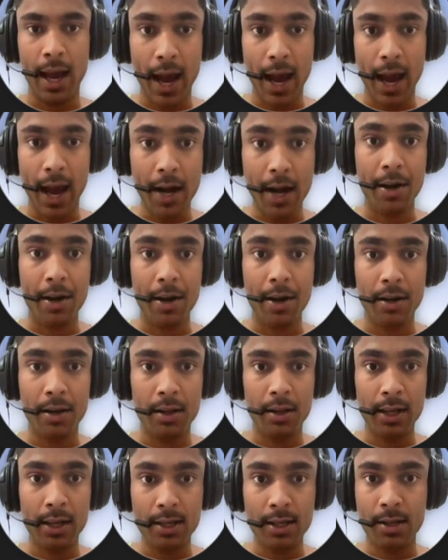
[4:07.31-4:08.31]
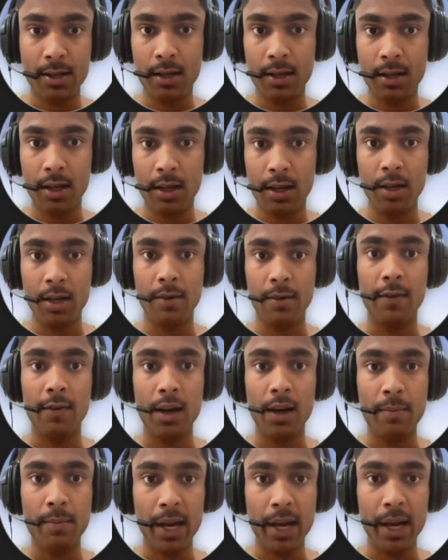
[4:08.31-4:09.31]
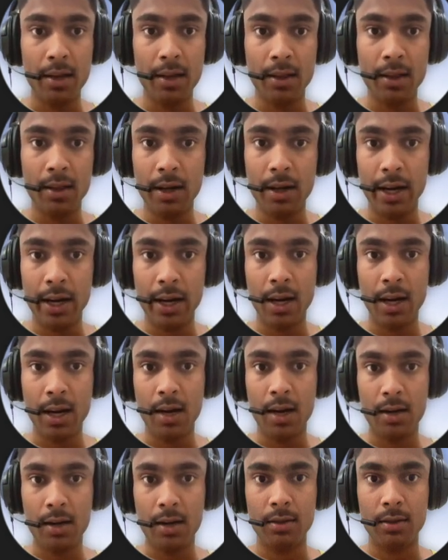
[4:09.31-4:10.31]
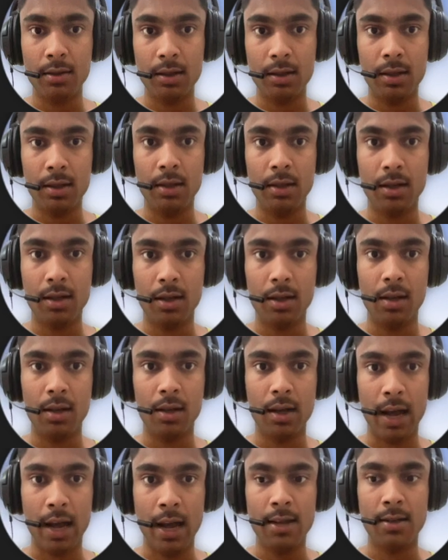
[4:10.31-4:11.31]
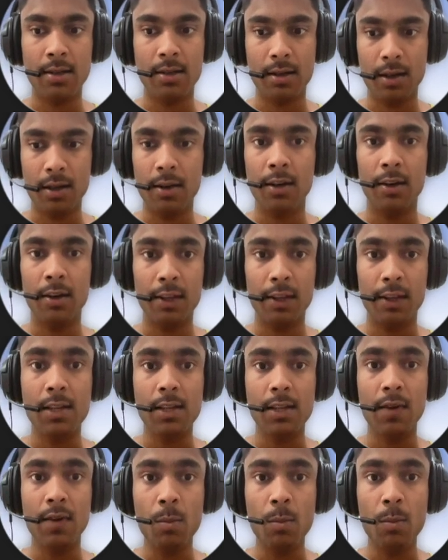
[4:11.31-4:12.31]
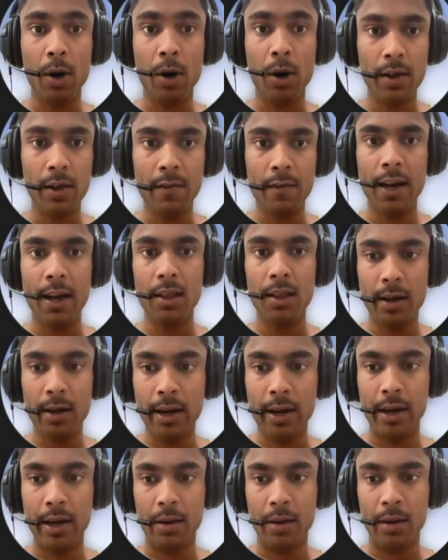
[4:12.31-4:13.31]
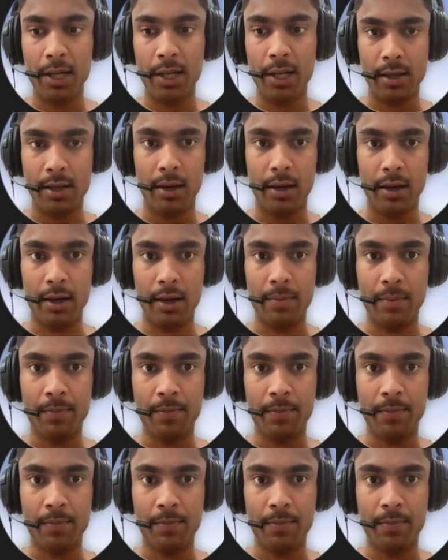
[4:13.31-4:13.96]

and this will make the data as this will modify the data basically.